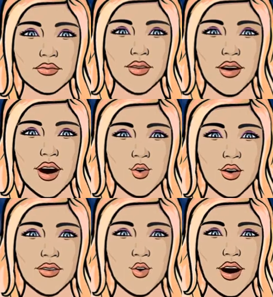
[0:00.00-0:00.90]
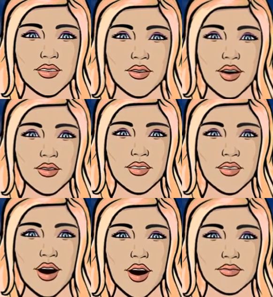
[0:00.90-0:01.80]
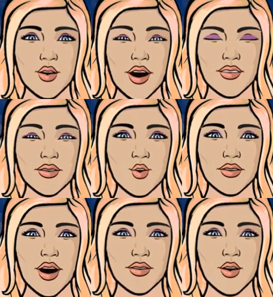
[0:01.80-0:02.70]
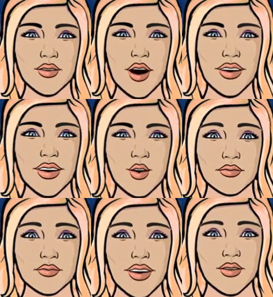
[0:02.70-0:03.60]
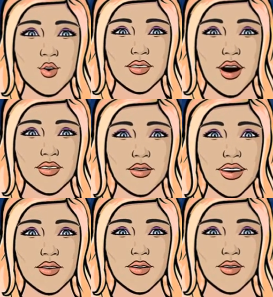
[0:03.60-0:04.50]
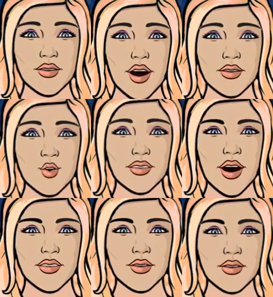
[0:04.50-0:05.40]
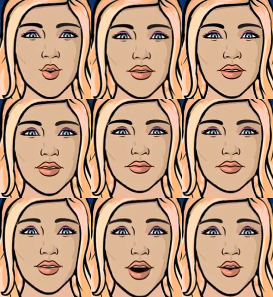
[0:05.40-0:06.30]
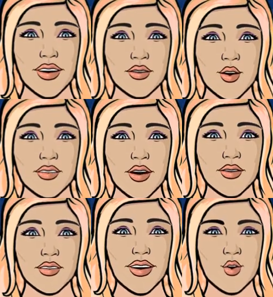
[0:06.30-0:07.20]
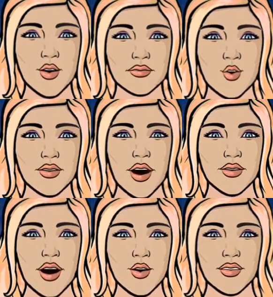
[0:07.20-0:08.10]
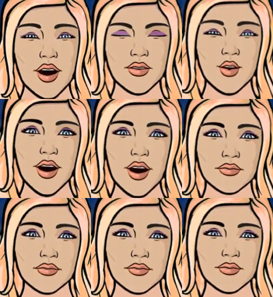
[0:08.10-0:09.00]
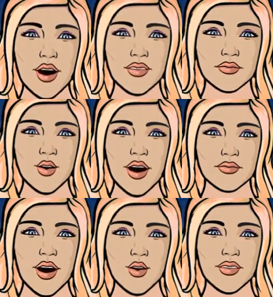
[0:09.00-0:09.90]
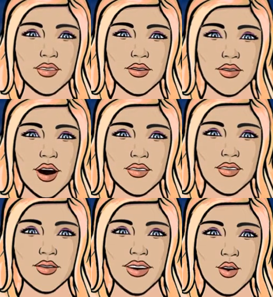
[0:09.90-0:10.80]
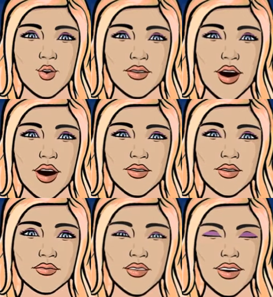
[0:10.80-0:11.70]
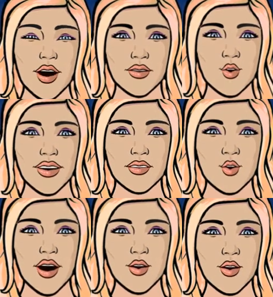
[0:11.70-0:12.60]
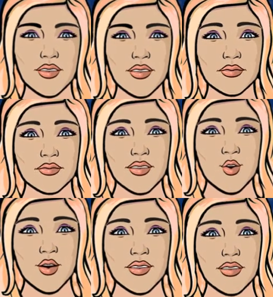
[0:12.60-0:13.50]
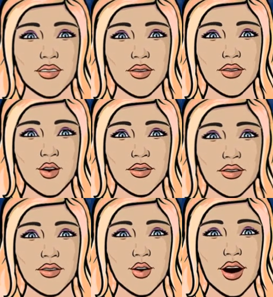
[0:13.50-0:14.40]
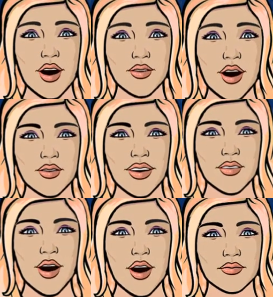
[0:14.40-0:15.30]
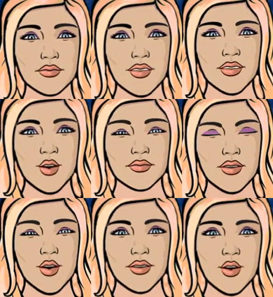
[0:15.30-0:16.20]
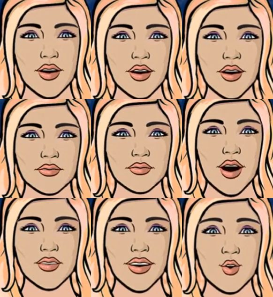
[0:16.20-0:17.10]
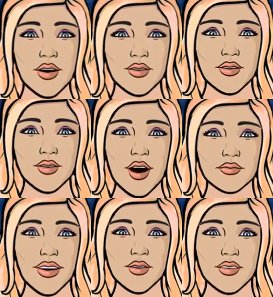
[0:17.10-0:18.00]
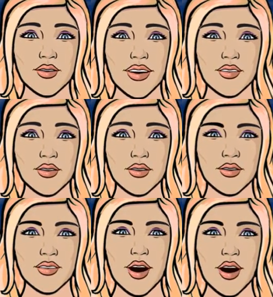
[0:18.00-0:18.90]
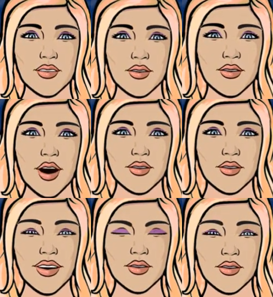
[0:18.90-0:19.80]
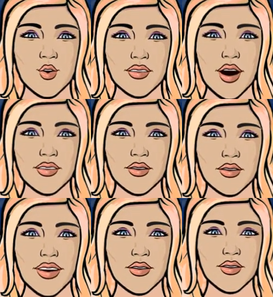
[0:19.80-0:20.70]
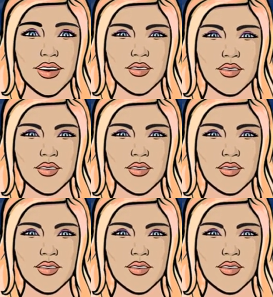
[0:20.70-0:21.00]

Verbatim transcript: Neymar was twice named the South American Footballer of the Year, in 2011 and 2012, before relocating to Europe to join Barcelona. As part of Barca's attacking trio with Lionel Messi and Luis Suarez, he won the Continental Treble of La Liga, the Copa del Rey, and the UEFA Champions League in the 2014-2015